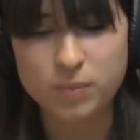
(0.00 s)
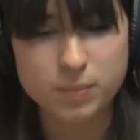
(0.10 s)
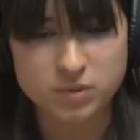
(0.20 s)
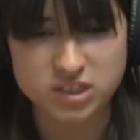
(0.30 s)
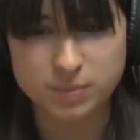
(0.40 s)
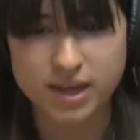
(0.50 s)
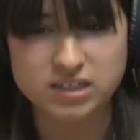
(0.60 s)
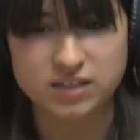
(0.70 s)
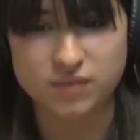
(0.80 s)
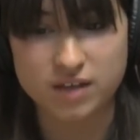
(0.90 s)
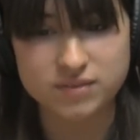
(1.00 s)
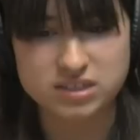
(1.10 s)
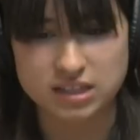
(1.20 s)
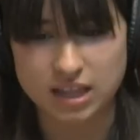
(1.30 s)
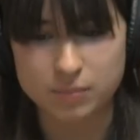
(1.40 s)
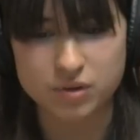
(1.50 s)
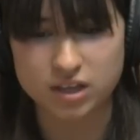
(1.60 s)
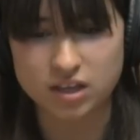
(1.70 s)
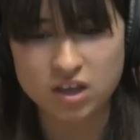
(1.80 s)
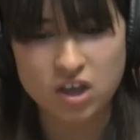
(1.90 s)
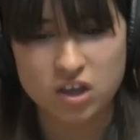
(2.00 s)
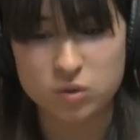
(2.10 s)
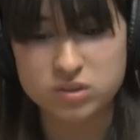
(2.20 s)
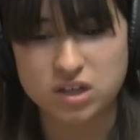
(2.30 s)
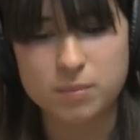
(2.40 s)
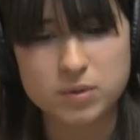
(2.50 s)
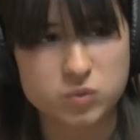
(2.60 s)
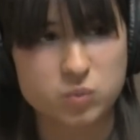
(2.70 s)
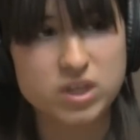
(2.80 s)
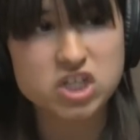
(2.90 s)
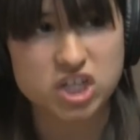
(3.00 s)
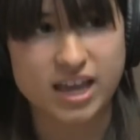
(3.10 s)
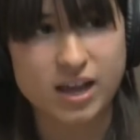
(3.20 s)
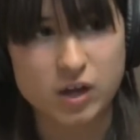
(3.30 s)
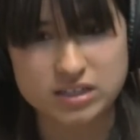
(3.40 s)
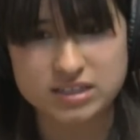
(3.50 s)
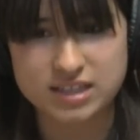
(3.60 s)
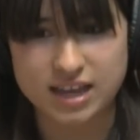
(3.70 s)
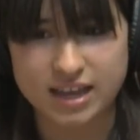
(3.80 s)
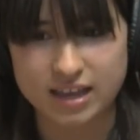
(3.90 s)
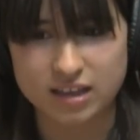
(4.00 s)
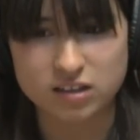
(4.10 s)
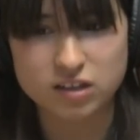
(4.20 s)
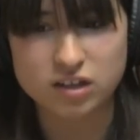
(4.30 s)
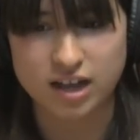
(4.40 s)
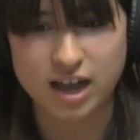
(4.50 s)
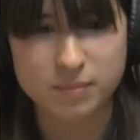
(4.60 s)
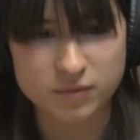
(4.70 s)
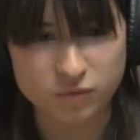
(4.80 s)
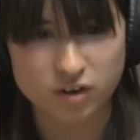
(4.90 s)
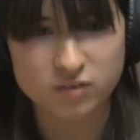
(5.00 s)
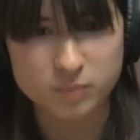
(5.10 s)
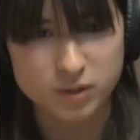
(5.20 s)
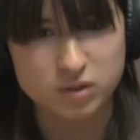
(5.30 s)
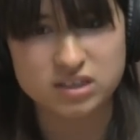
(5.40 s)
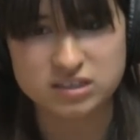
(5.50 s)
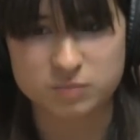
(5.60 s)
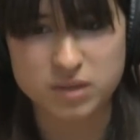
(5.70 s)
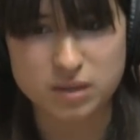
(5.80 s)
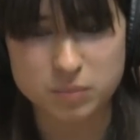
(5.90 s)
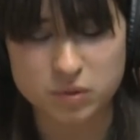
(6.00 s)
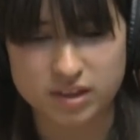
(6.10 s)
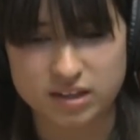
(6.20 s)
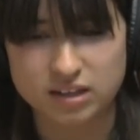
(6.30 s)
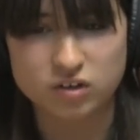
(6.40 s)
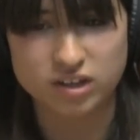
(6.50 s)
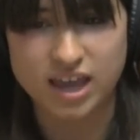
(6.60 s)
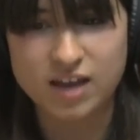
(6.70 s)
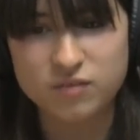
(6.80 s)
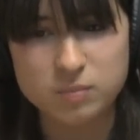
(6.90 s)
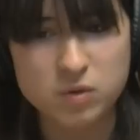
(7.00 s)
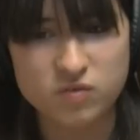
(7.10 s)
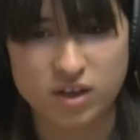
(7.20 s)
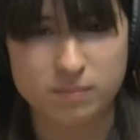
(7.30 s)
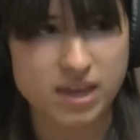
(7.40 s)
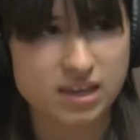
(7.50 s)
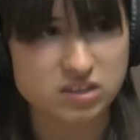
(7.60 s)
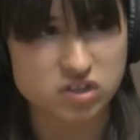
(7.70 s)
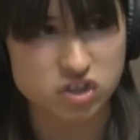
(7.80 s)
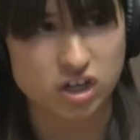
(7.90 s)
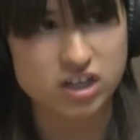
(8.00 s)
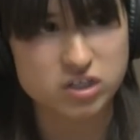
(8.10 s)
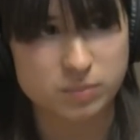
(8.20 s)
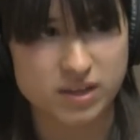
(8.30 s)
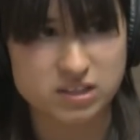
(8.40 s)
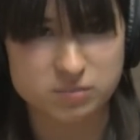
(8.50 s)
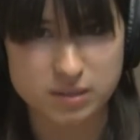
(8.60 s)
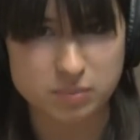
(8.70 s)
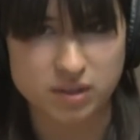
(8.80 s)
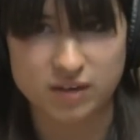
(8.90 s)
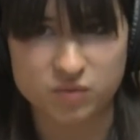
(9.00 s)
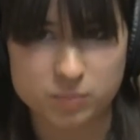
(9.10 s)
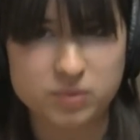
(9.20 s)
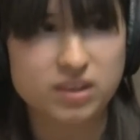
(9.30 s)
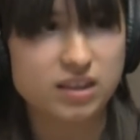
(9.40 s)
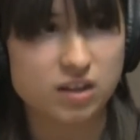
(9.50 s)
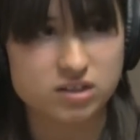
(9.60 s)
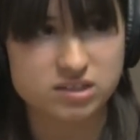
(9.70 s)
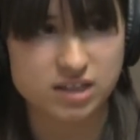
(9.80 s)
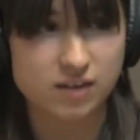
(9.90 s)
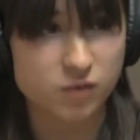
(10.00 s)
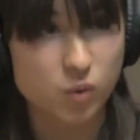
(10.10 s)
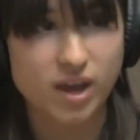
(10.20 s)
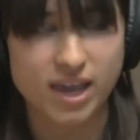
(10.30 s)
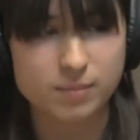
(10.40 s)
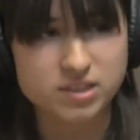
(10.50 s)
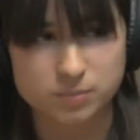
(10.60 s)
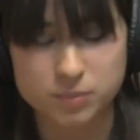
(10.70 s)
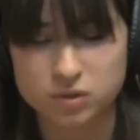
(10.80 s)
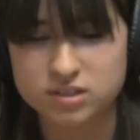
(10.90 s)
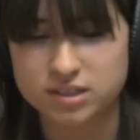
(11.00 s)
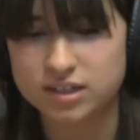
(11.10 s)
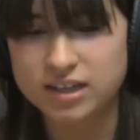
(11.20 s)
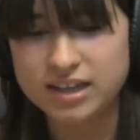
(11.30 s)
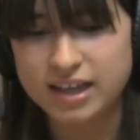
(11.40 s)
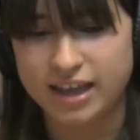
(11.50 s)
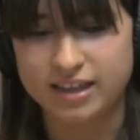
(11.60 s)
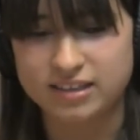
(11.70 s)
is from the perspective of a celebrity who is almost reaching out and saying, look, I'm in front of billions of people, and literally every move I make is judged by these people, and I've completely lost sight of who I am as a person.